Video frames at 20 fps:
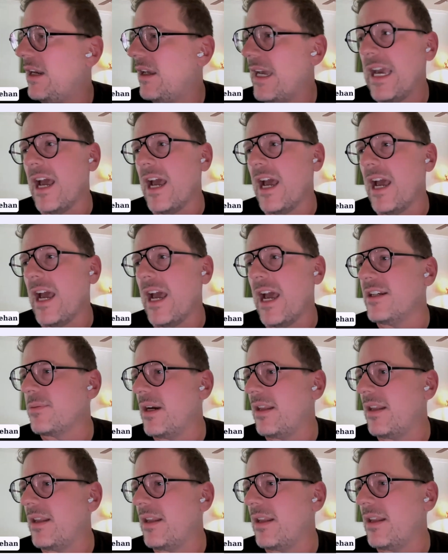And
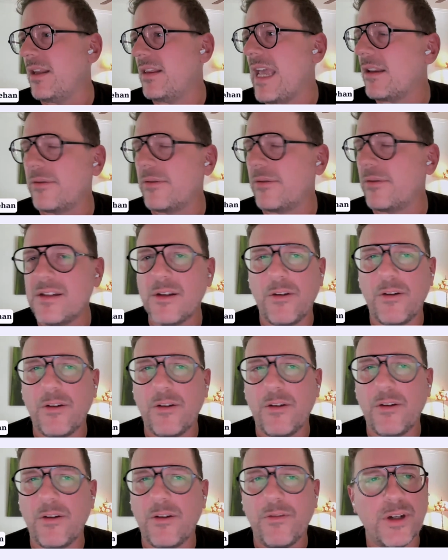again, I just want to thank
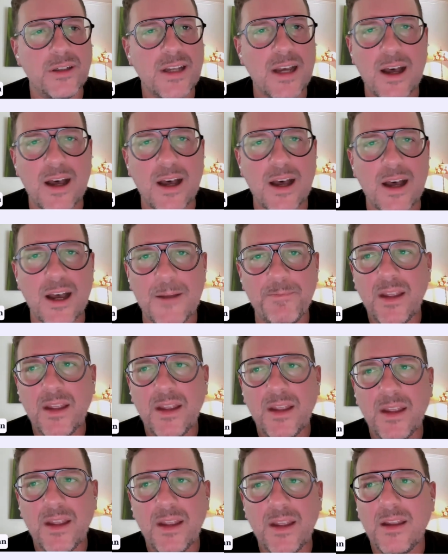Lorenzo for your
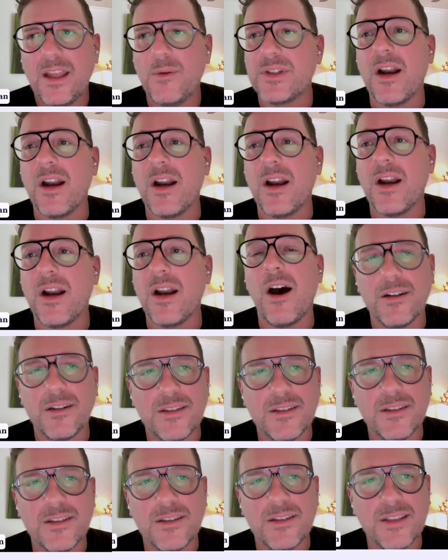time. It
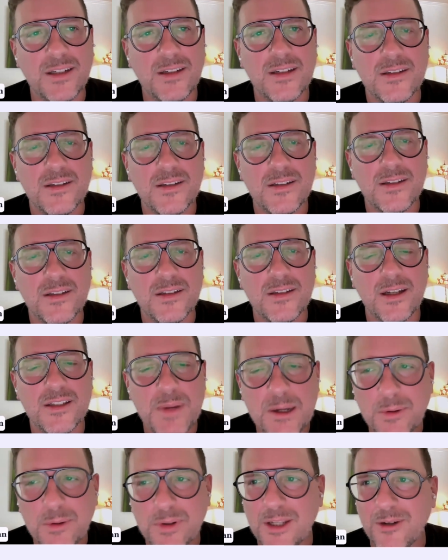was an honor
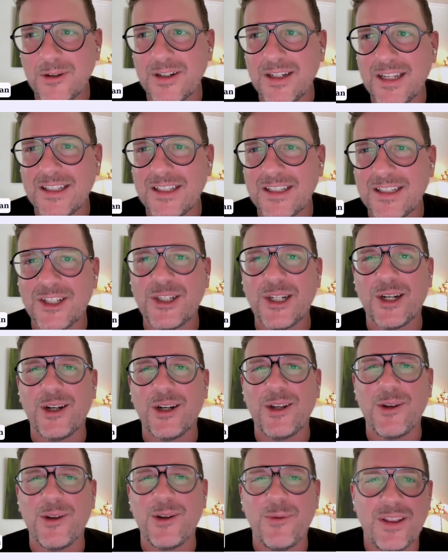to speak with
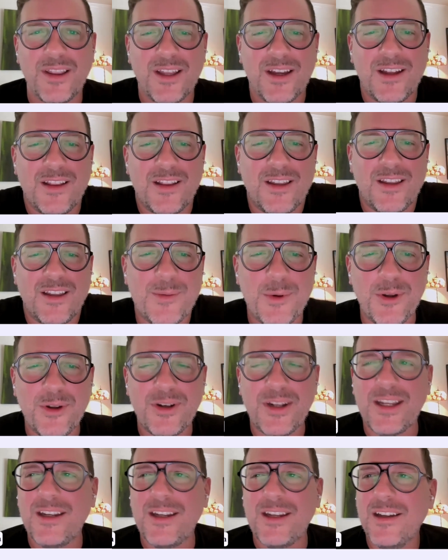you and get to share you with
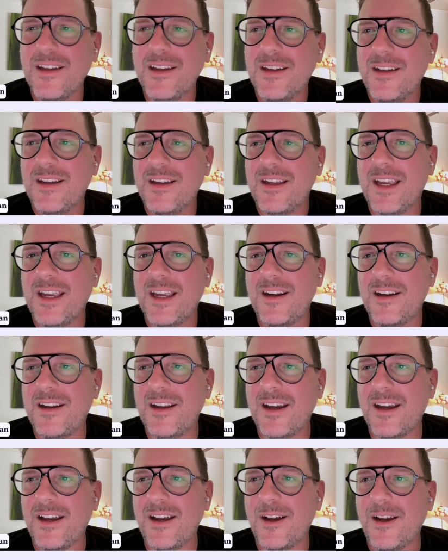the community.
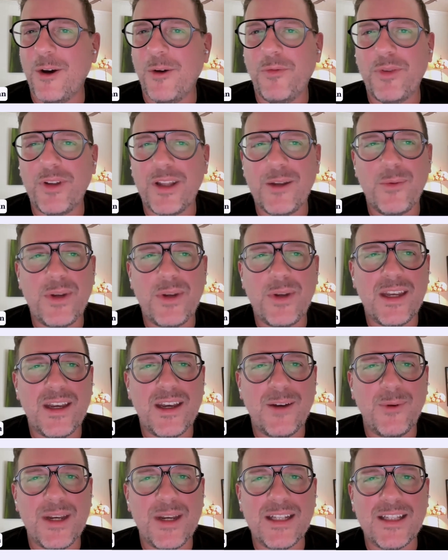And
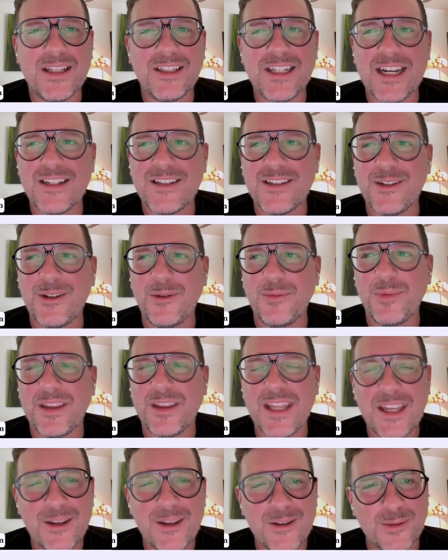hopefully we get to chat
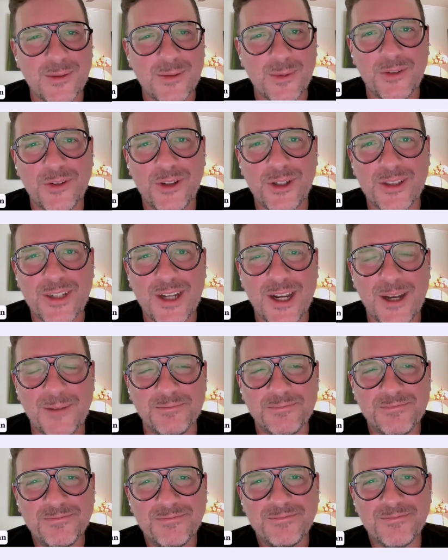soon. But thank you so much for your
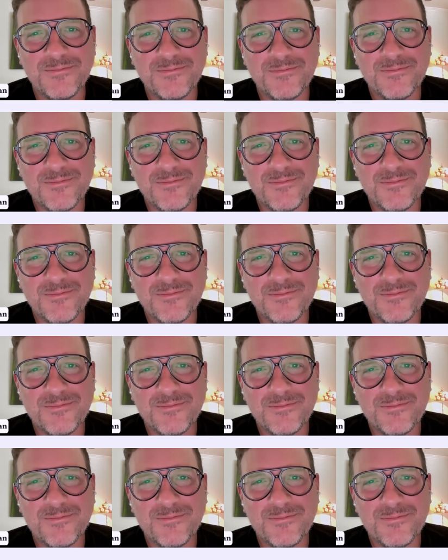time.